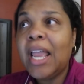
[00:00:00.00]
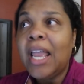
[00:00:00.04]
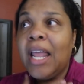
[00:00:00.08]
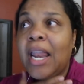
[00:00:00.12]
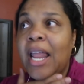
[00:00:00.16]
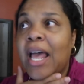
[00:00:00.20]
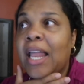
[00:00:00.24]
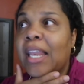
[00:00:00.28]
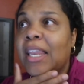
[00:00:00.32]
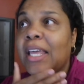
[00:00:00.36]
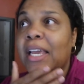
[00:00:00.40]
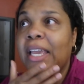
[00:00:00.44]

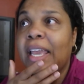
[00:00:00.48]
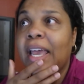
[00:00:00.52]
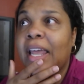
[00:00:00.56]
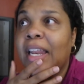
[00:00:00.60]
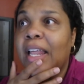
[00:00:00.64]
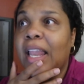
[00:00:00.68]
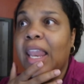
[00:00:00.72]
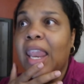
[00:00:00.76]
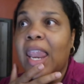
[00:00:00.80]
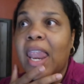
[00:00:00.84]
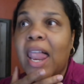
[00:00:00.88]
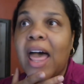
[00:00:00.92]
And I look
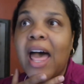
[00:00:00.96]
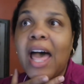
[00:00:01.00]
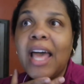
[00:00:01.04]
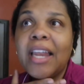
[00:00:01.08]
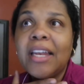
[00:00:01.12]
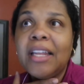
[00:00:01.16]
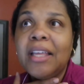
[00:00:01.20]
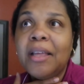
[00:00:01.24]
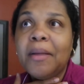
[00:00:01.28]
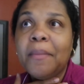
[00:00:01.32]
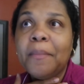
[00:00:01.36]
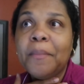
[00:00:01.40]
at a
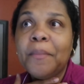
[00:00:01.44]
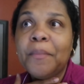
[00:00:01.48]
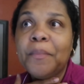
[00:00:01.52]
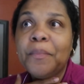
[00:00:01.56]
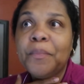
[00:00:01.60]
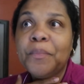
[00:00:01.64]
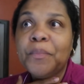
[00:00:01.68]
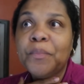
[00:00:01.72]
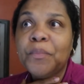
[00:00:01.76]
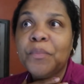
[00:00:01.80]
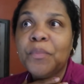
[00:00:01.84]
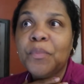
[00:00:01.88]
lot
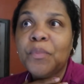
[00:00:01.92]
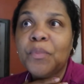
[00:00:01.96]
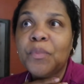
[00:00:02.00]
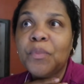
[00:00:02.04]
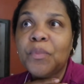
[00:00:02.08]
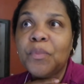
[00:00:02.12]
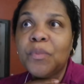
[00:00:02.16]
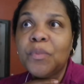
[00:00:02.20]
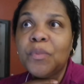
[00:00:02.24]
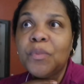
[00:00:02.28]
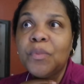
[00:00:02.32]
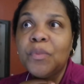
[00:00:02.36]

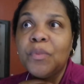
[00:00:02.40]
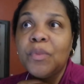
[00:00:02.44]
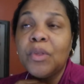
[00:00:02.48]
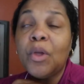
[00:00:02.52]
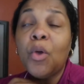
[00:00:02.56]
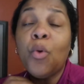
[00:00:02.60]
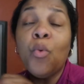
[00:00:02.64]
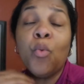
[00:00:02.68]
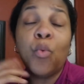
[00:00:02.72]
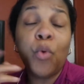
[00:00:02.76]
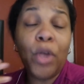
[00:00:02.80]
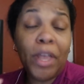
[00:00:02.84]

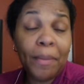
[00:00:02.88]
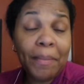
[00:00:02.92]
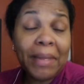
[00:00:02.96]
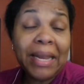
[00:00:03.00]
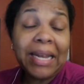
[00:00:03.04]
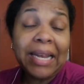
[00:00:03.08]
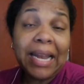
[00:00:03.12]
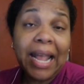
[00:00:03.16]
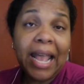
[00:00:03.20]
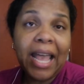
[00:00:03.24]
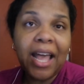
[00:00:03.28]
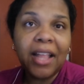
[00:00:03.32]
of
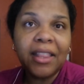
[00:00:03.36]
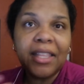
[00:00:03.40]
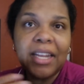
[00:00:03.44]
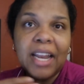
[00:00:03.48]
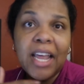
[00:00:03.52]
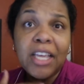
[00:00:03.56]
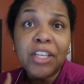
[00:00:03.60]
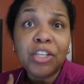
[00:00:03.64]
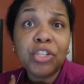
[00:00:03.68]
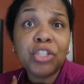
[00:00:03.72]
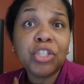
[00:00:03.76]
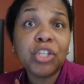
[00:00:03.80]
women now
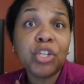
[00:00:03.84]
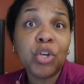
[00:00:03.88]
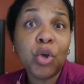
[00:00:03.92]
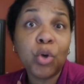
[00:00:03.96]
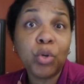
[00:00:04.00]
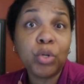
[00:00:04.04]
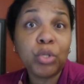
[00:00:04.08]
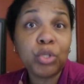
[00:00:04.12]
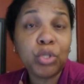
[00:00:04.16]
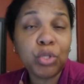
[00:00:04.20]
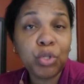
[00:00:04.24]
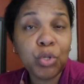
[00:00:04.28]
that I used to
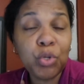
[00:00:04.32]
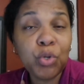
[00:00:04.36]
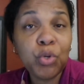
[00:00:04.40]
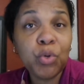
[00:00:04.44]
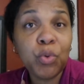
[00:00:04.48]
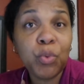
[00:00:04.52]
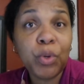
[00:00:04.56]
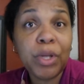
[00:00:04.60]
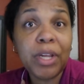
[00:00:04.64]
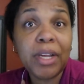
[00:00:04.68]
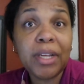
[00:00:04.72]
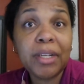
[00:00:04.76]
go to
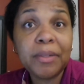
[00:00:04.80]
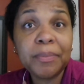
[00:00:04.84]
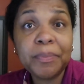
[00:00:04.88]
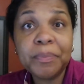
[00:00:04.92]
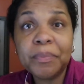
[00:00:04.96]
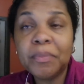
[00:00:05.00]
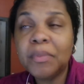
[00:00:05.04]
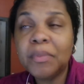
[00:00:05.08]
school with,